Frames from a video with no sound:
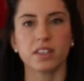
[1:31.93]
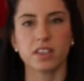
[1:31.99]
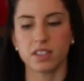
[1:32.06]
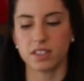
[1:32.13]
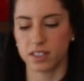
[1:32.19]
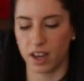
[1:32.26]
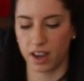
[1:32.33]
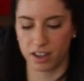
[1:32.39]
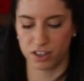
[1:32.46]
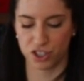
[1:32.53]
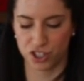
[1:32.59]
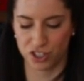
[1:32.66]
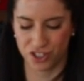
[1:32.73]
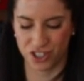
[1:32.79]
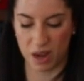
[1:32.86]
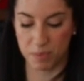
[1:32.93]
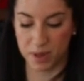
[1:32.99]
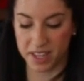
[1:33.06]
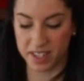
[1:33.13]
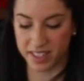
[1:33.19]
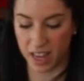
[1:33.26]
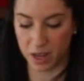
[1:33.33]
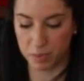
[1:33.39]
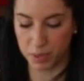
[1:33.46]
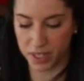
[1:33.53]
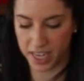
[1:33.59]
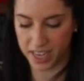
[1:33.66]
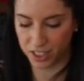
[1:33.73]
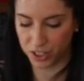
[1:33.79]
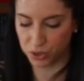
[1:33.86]
these Japanese
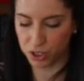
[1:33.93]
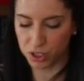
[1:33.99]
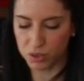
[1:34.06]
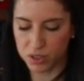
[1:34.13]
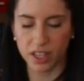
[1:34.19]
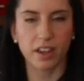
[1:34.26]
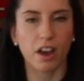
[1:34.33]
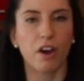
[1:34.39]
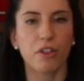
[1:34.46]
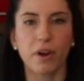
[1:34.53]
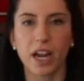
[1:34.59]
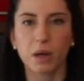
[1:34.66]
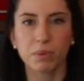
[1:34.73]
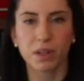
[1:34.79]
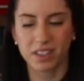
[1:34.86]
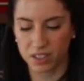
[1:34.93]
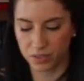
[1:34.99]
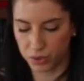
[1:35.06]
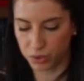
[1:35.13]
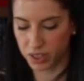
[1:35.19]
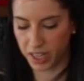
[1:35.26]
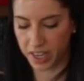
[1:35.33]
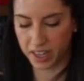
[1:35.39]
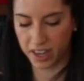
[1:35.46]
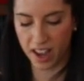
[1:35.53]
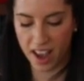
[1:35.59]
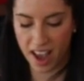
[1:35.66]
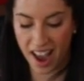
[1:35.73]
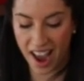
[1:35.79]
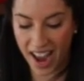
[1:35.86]
eggplant. You can use any other eggplant if you like.
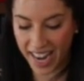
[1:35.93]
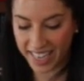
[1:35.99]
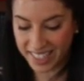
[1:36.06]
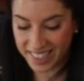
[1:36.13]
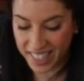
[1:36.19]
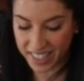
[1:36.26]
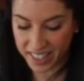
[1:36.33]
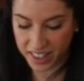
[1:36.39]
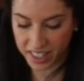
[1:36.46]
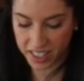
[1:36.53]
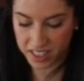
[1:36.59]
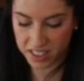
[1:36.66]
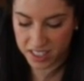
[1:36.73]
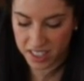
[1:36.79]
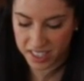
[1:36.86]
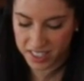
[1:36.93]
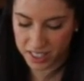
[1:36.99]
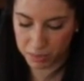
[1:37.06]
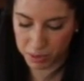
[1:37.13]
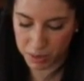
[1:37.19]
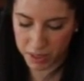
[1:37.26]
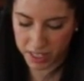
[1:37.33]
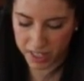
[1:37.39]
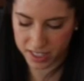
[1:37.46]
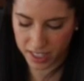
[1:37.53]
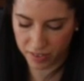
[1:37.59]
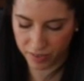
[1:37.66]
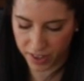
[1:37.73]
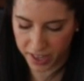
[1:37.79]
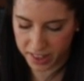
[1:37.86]
I like these simply because
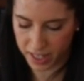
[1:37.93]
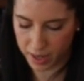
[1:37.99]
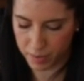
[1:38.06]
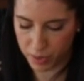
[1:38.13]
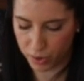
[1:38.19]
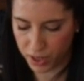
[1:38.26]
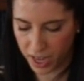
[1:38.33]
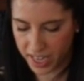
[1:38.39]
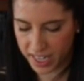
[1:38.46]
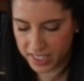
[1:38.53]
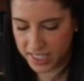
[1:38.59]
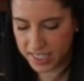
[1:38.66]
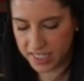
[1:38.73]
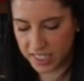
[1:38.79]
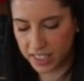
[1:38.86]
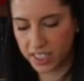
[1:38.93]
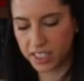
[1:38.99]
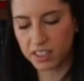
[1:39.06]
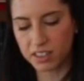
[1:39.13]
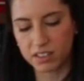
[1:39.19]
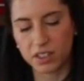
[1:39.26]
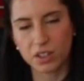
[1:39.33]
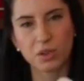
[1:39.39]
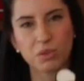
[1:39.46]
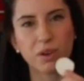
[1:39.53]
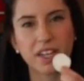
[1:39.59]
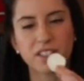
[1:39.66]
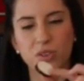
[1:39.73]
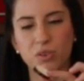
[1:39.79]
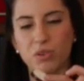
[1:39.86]
I find they're not as seedy,
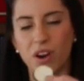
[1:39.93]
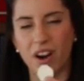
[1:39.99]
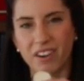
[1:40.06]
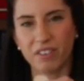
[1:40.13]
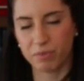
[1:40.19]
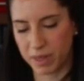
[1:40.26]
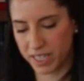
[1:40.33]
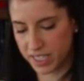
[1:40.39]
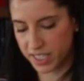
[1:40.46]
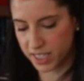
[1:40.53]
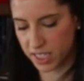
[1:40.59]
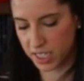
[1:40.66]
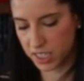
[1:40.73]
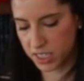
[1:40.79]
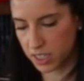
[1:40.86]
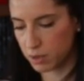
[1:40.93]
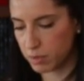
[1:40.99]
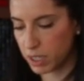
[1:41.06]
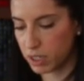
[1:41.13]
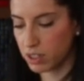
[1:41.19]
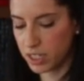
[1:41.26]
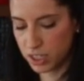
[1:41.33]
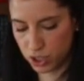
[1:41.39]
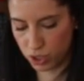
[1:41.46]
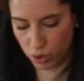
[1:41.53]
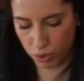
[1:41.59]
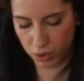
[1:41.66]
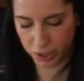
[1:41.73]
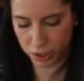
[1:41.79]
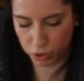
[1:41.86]
right? So there aren't many seeds in the middle, and so
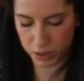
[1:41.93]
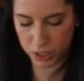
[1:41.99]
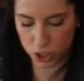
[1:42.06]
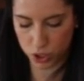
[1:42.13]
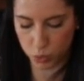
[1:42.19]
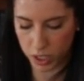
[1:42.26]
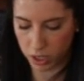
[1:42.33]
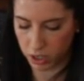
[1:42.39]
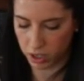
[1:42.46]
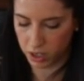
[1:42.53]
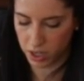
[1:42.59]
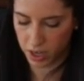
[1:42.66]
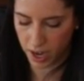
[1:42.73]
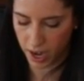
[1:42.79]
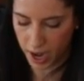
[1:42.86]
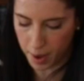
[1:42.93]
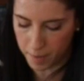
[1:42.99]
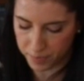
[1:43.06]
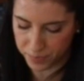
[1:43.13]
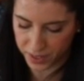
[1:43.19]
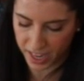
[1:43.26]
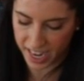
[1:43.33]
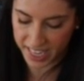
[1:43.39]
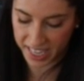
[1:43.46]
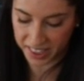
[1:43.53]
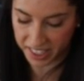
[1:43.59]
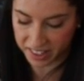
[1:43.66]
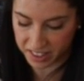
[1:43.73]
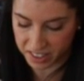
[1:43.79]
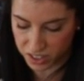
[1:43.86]
they're a little bit sweeter, and I
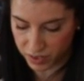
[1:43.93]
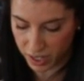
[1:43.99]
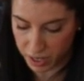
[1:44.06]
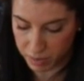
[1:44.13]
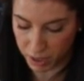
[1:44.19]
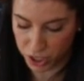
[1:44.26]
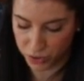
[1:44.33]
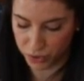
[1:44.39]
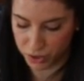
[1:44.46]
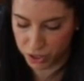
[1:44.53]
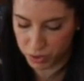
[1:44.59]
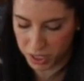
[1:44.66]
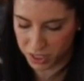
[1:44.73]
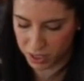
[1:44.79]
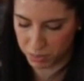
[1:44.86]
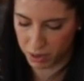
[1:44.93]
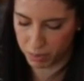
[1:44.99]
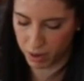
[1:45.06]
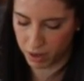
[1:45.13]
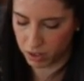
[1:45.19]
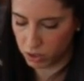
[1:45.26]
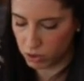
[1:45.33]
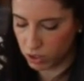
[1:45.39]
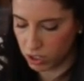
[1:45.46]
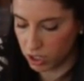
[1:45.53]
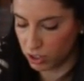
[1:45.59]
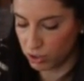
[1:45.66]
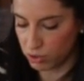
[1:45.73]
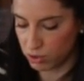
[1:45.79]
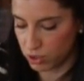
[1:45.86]
like these very much for this recipe, but you
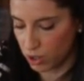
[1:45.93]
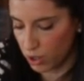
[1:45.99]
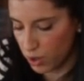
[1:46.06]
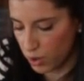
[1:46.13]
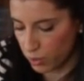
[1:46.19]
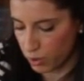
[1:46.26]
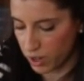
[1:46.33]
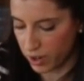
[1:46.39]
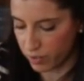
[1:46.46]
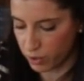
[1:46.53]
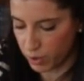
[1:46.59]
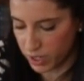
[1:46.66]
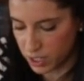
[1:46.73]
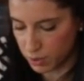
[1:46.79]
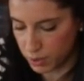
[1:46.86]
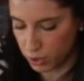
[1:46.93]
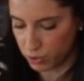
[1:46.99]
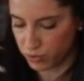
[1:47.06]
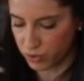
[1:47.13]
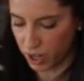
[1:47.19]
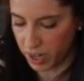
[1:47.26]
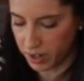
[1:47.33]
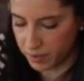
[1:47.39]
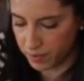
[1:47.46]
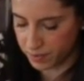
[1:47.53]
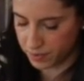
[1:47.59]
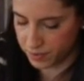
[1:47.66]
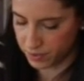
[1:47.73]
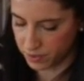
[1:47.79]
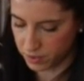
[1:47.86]
can use whatever recipe you've got.
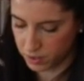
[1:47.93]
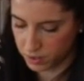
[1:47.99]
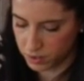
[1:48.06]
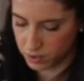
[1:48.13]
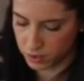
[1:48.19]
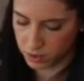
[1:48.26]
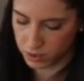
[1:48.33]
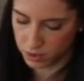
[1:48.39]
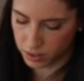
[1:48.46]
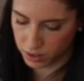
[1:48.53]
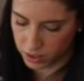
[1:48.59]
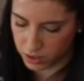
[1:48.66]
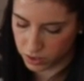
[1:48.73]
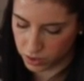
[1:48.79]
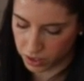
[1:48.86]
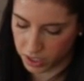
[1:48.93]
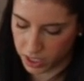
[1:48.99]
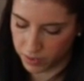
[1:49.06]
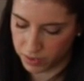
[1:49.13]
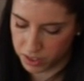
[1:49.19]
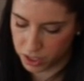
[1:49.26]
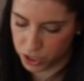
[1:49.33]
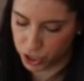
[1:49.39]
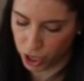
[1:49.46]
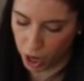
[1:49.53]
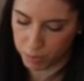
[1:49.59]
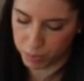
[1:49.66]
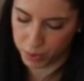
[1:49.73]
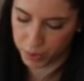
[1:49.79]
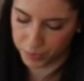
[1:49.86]
So I'm going to give these a chop.